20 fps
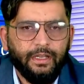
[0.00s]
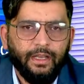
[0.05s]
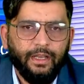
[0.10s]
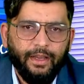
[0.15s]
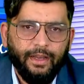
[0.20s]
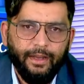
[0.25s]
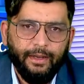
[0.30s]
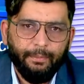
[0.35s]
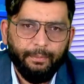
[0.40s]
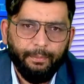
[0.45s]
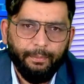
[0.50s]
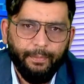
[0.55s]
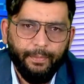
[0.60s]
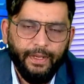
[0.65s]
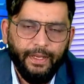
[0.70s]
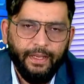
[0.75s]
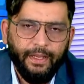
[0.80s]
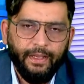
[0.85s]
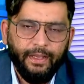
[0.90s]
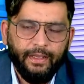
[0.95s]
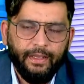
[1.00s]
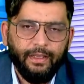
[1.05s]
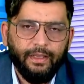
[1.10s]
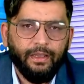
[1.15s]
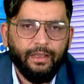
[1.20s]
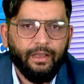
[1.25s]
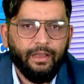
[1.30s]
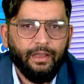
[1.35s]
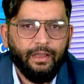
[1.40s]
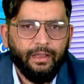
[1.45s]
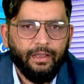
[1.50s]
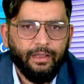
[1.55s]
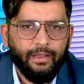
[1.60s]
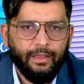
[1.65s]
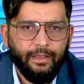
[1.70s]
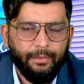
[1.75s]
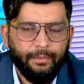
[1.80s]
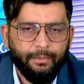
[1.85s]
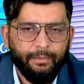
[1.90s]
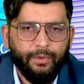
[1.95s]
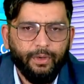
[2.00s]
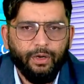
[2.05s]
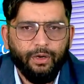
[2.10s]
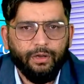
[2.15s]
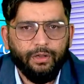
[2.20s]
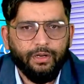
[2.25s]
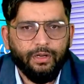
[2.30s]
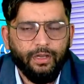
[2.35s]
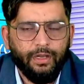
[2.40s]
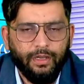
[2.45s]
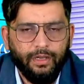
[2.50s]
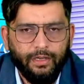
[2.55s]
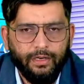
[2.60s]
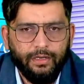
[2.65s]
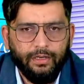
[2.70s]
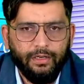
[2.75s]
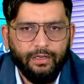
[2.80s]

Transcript: and make him or her